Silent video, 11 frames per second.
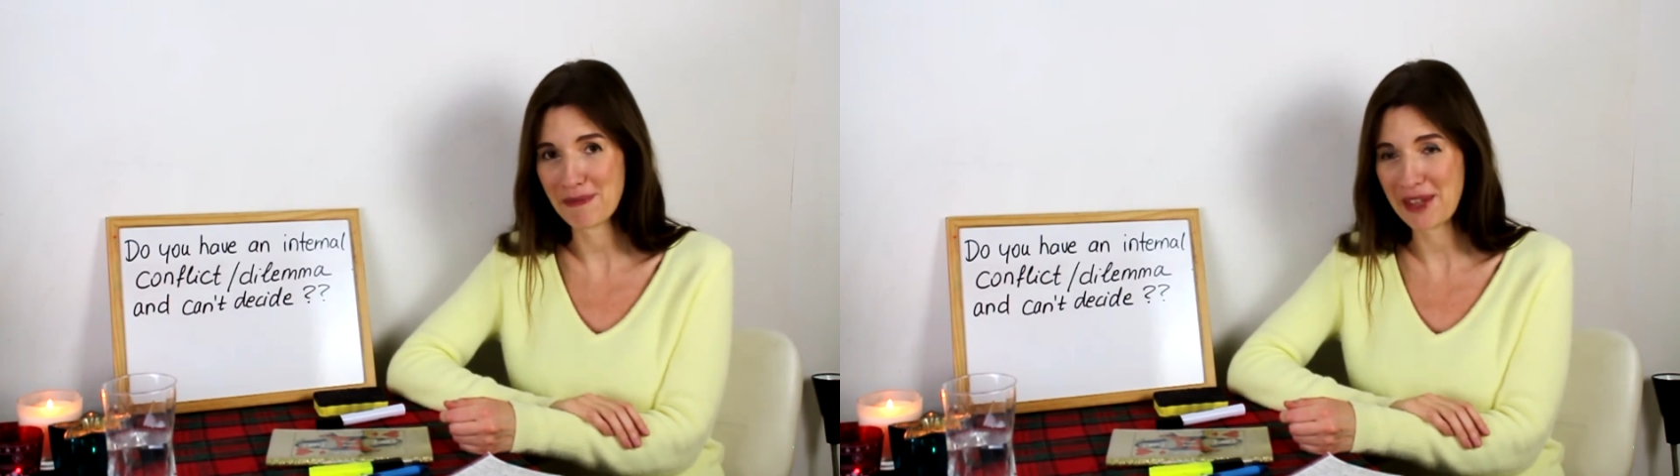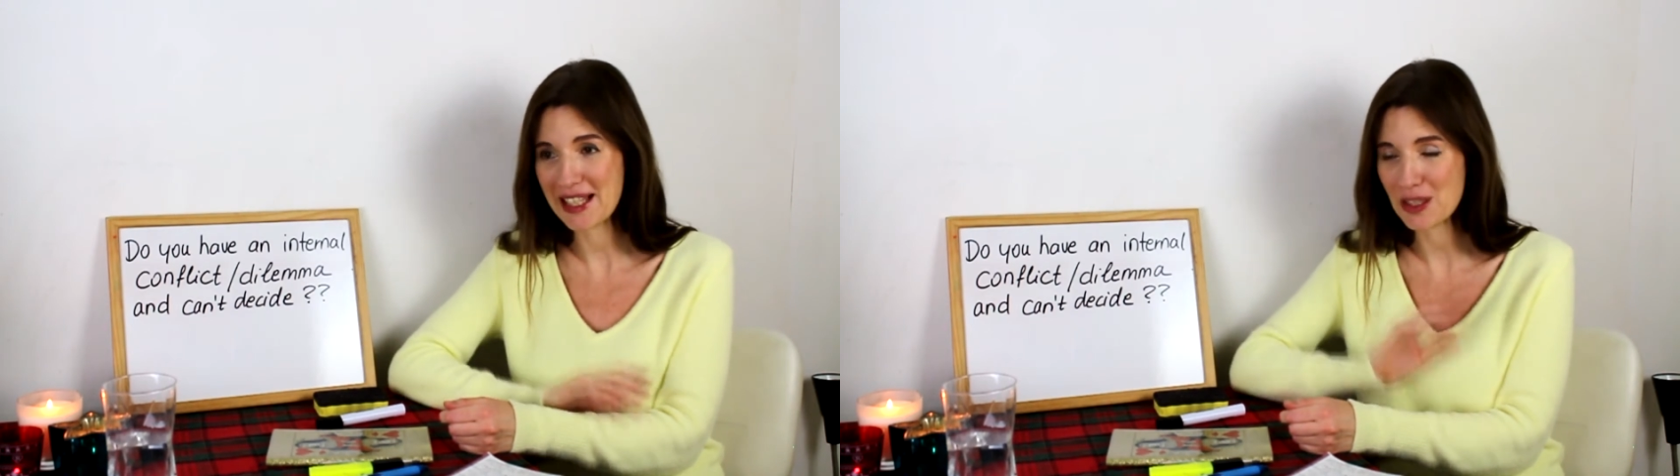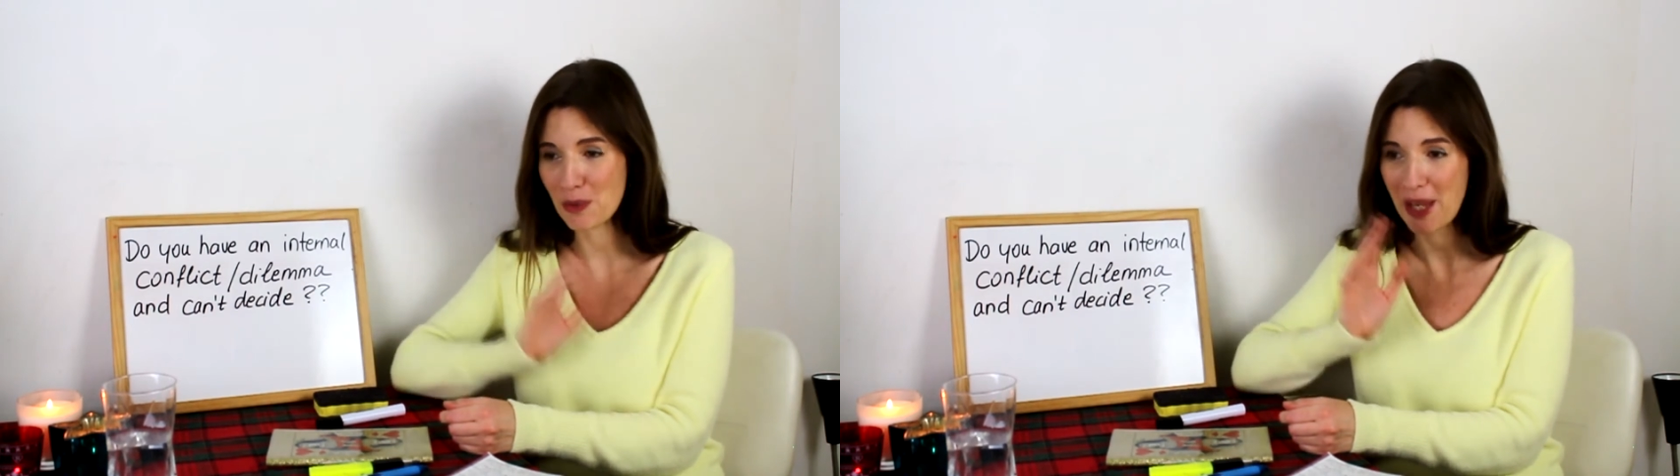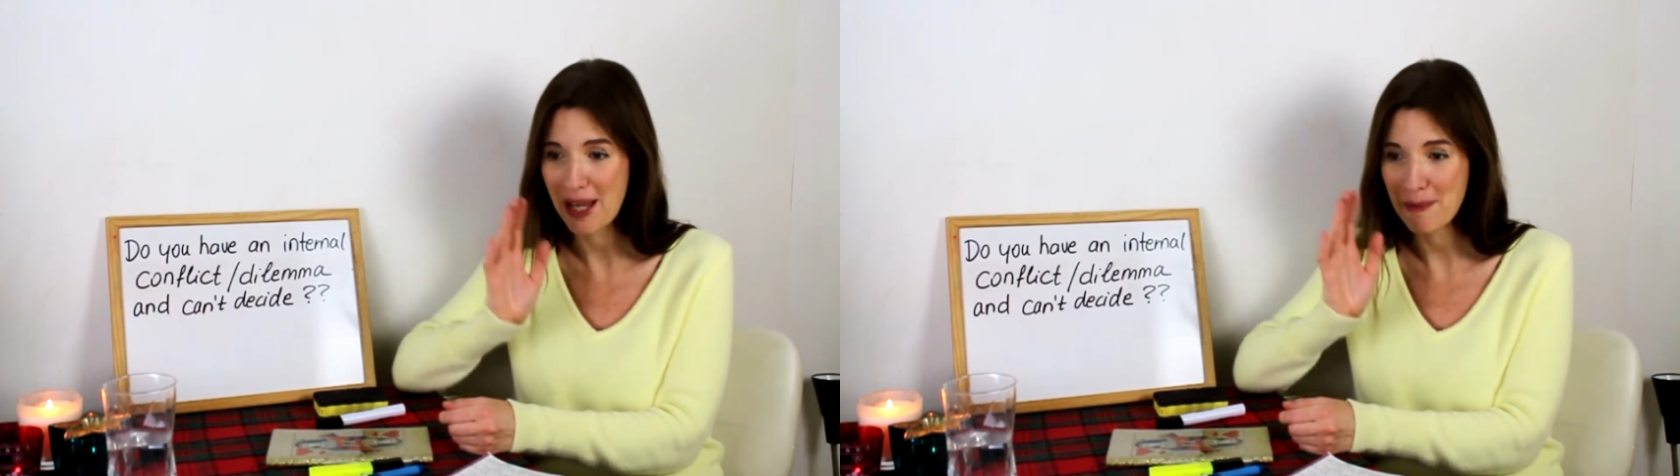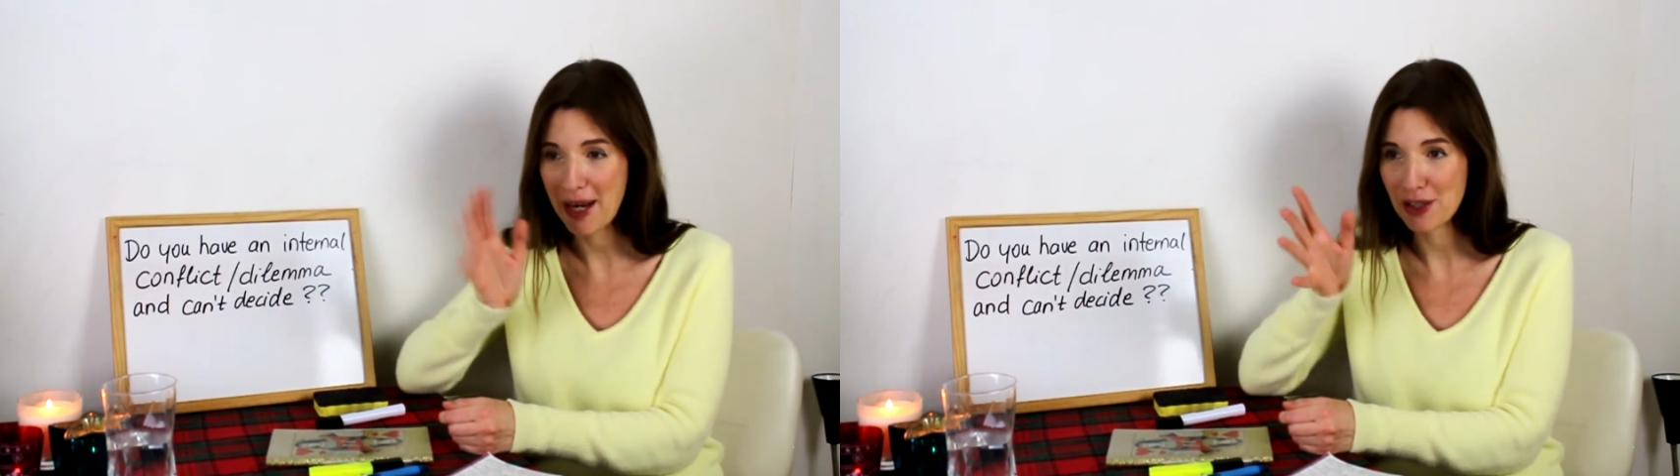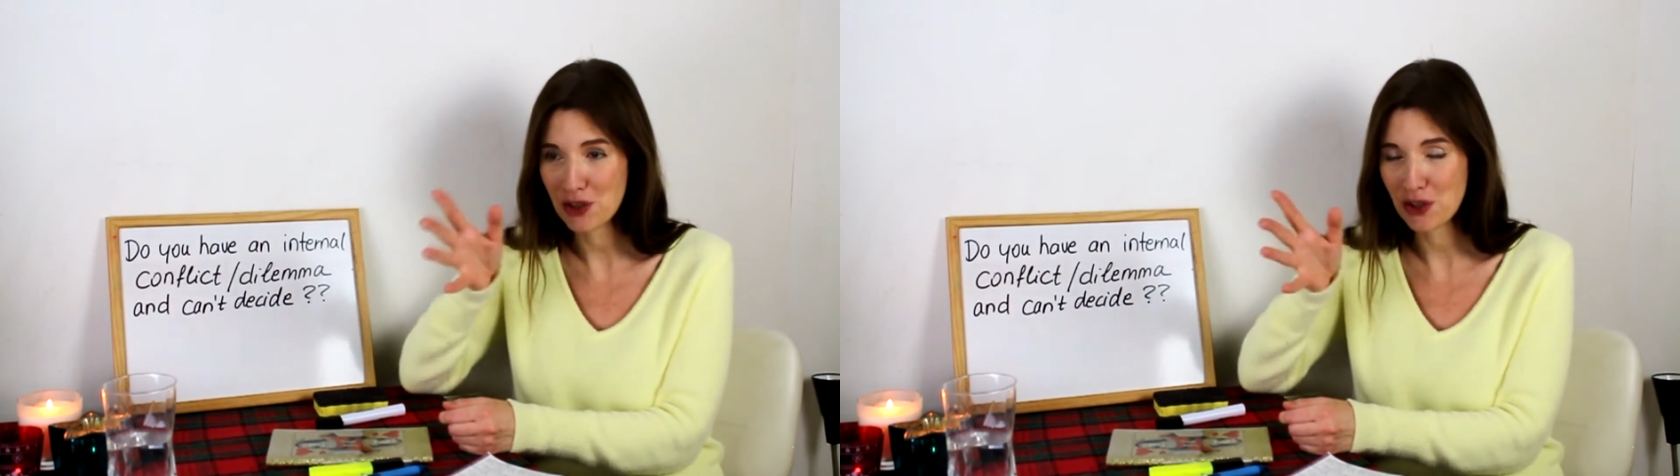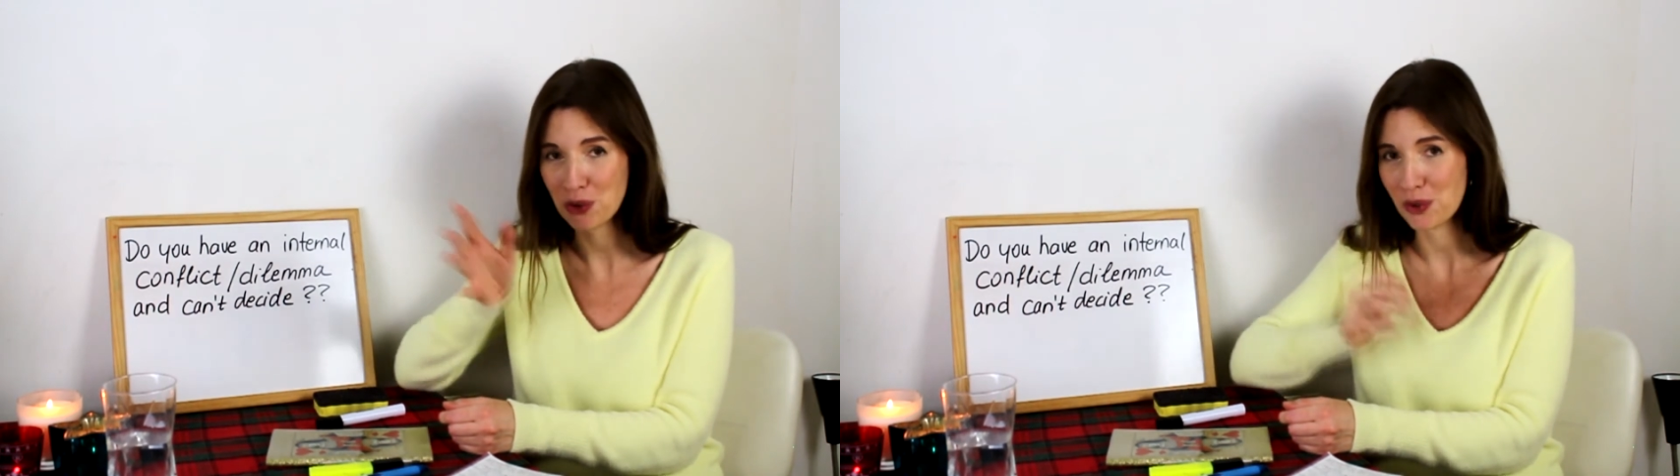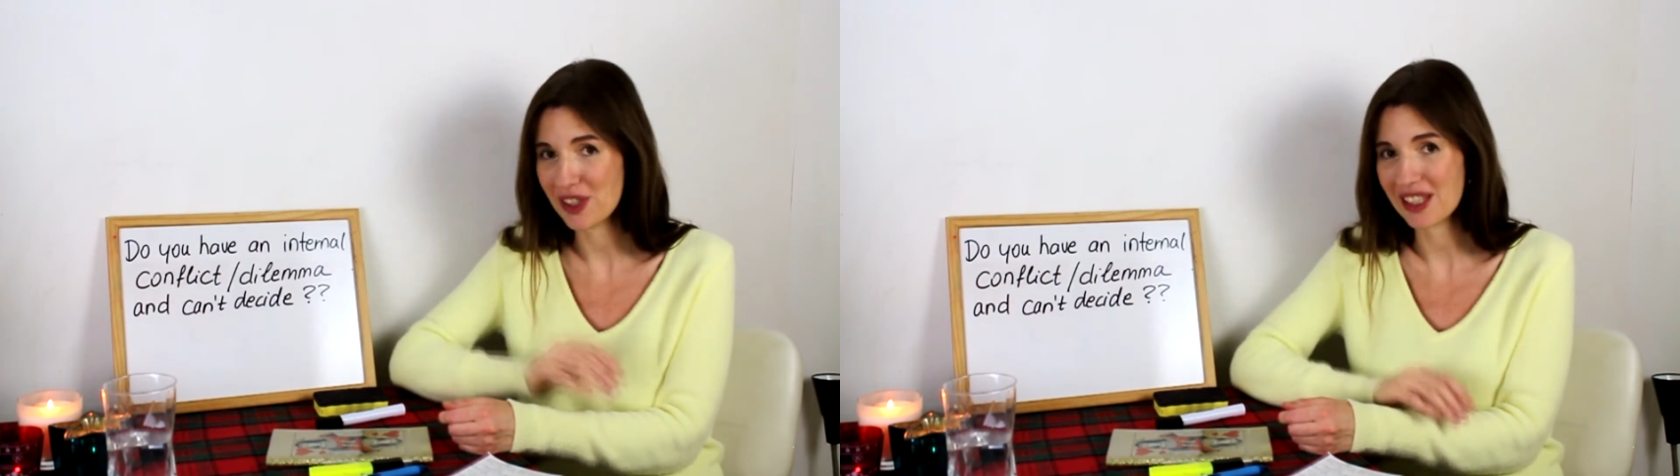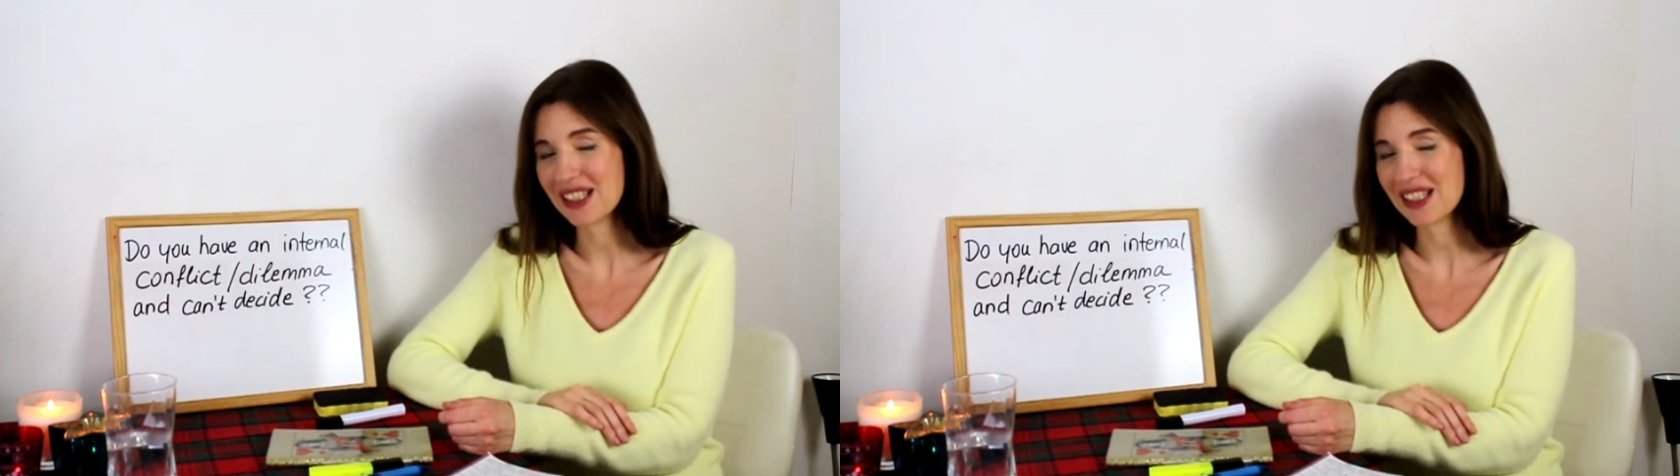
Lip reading: That's where my truth